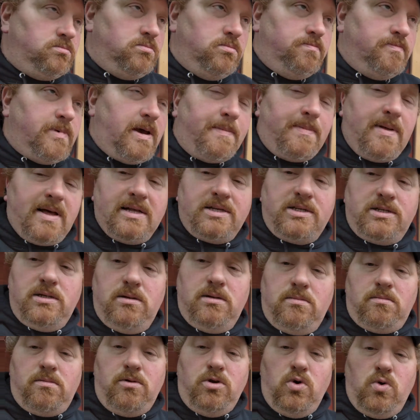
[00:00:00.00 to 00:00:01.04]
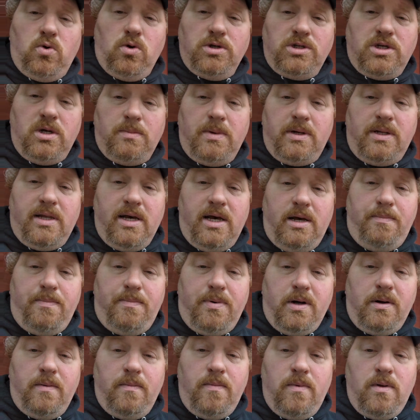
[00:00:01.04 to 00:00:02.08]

Maybe that's new or something like that, but